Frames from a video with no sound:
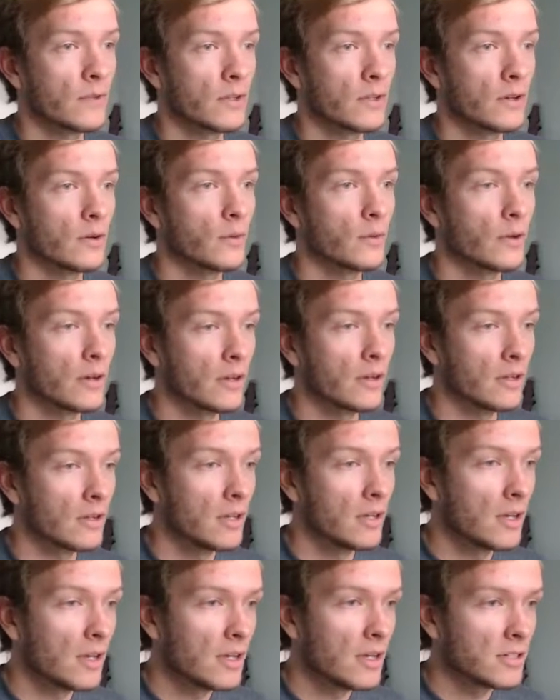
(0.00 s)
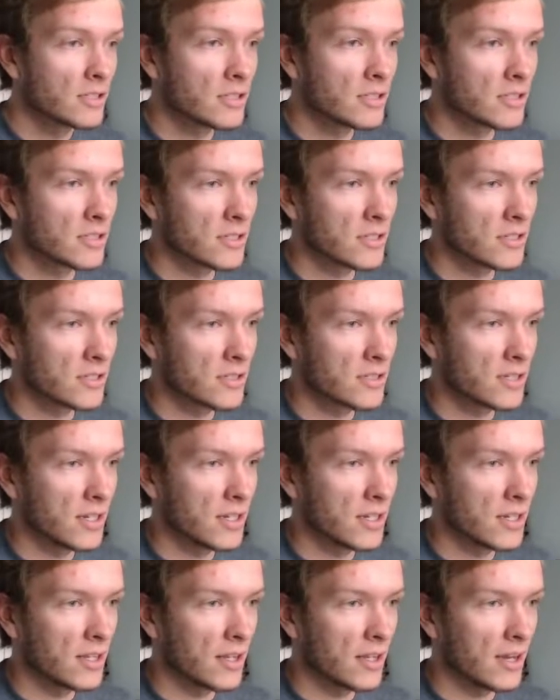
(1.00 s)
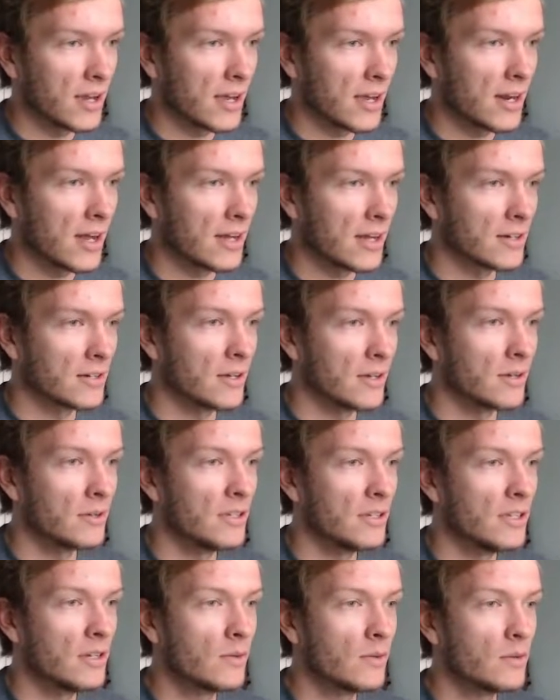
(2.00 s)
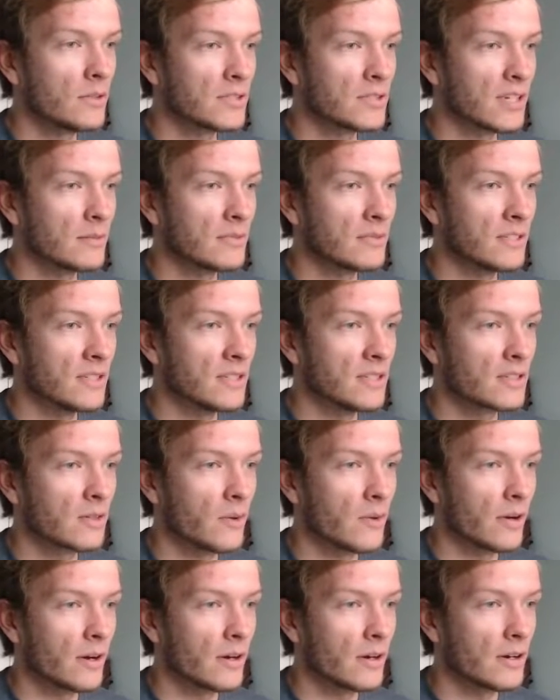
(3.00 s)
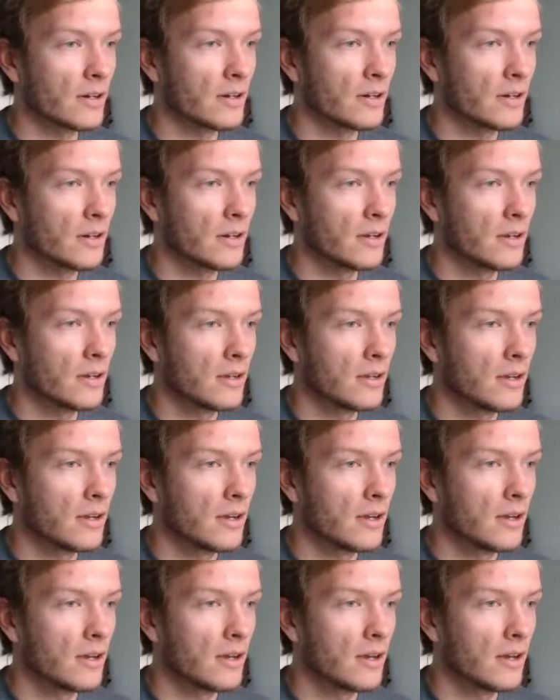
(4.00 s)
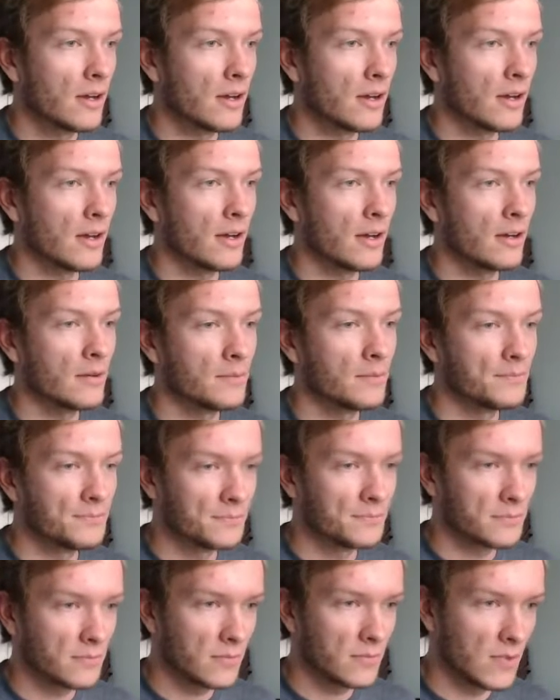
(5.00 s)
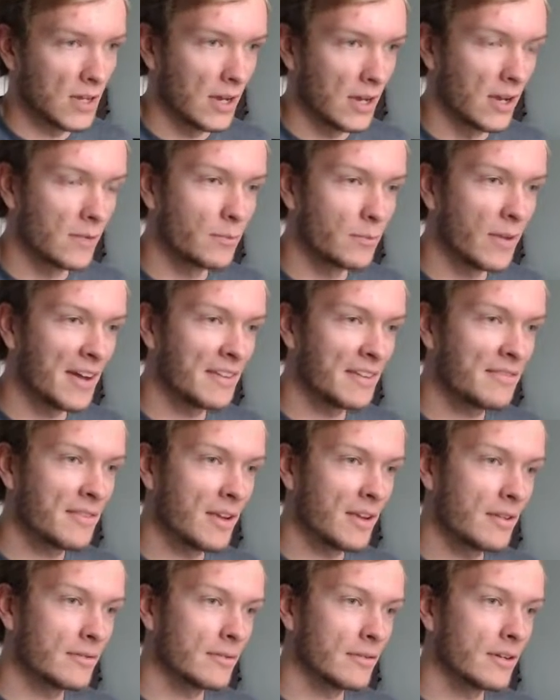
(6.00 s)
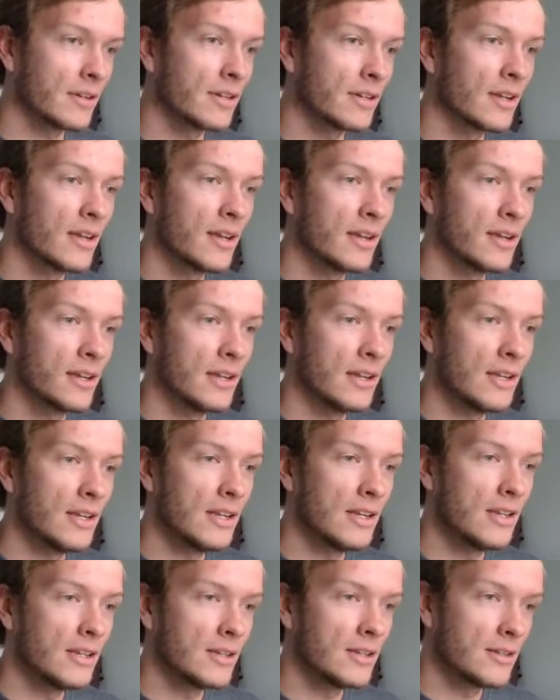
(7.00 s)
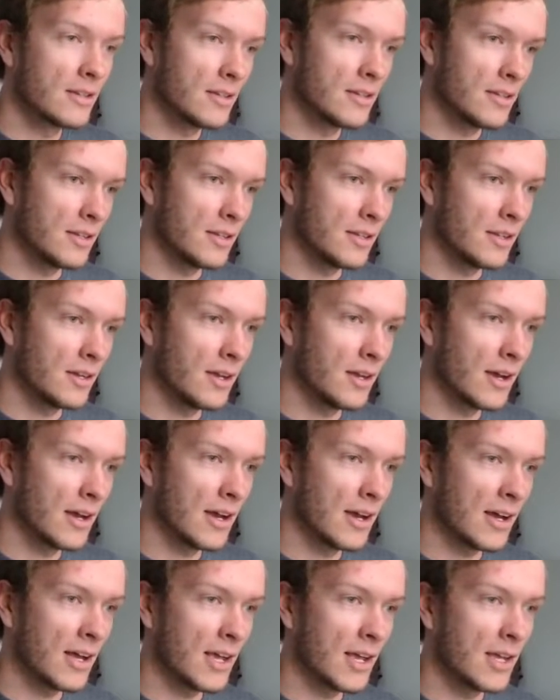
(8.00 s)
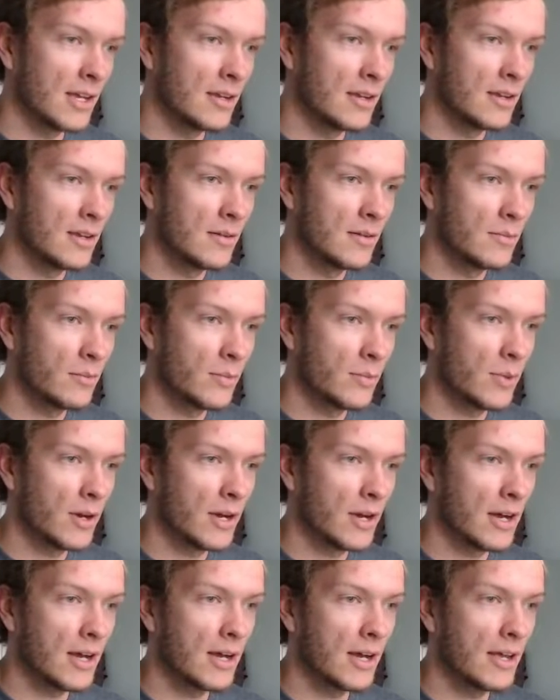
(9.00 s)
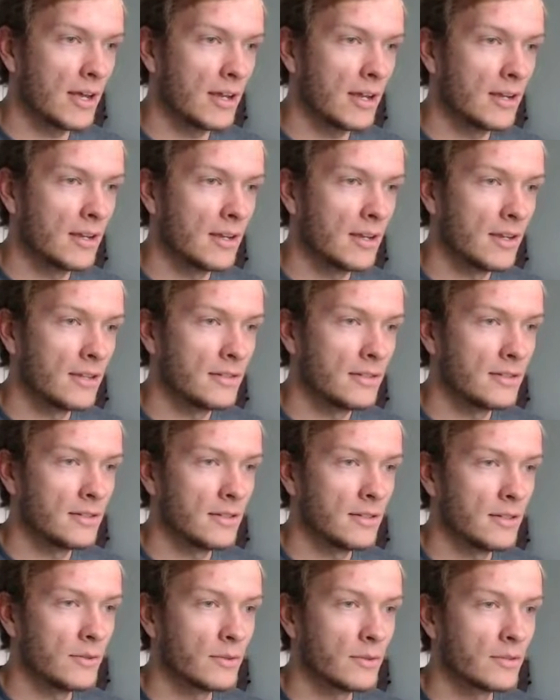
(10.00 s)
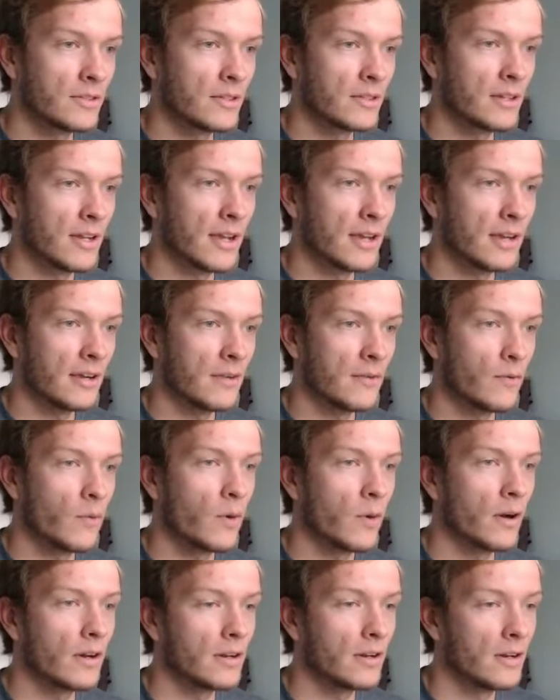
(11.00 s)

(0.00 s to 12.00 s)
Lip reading: we're going to just say like, I don't know, E equals mc squared. My favorite, e to the I pi is equal to -1.